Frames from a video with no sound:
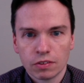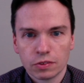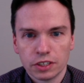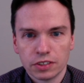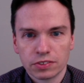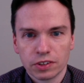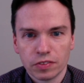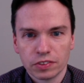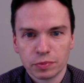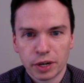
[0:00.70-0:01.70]
So we're here to solve
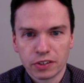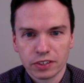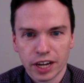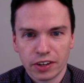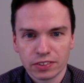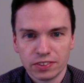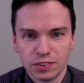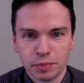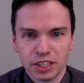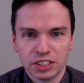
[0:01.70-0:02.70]
this Spiral
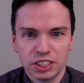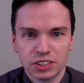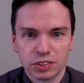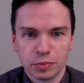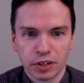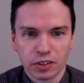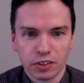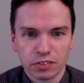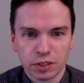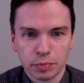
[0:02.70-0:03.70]
Galaxies by Ashish Kumar
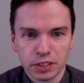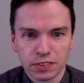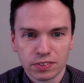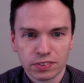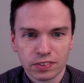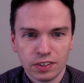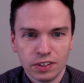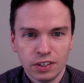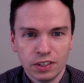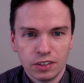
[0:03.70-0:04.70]
called Triplets.
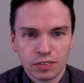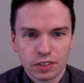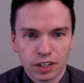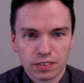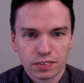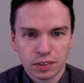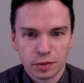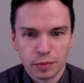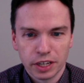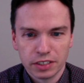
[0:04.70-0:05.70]
Got
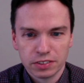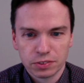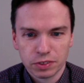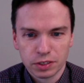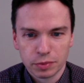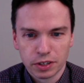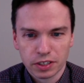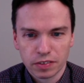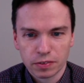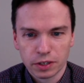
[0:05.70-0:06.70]
some edges we can mark
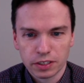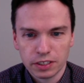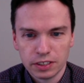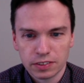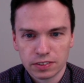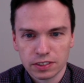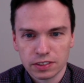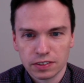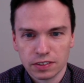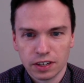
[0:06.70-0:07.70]
off quickly, as in
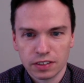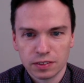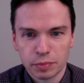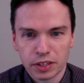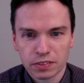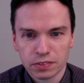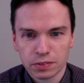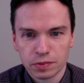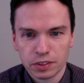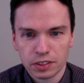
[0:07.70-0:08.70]
a lot of these
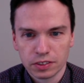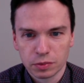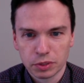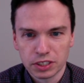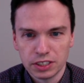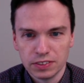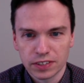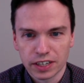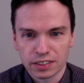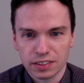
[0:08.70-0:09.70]
puzzles. One that looks pretty key is
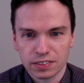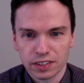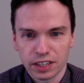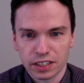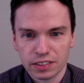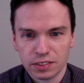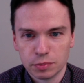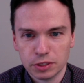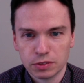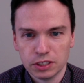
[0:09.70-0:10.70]
actually this edge
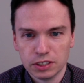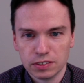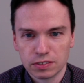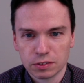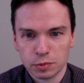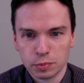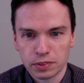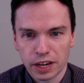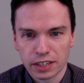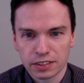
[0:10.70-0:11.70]
between these groups
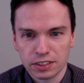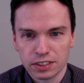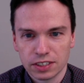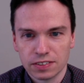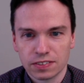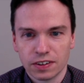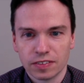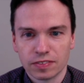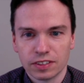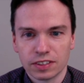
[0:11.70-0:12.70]
actually shades
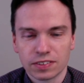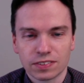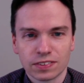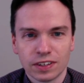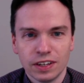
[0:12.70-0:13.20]
off this.